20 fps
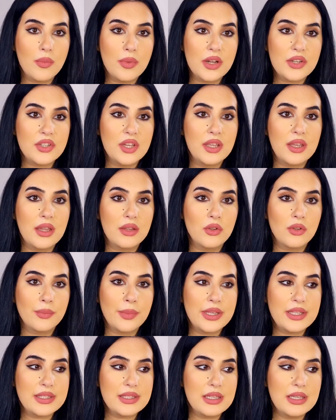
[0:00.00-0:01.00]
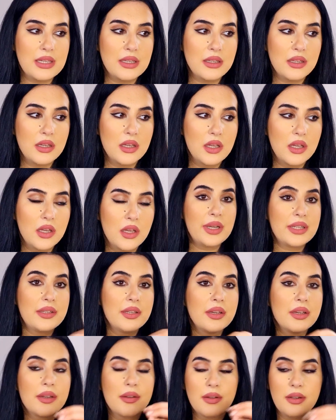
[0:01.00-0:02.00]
much I get on my skin, but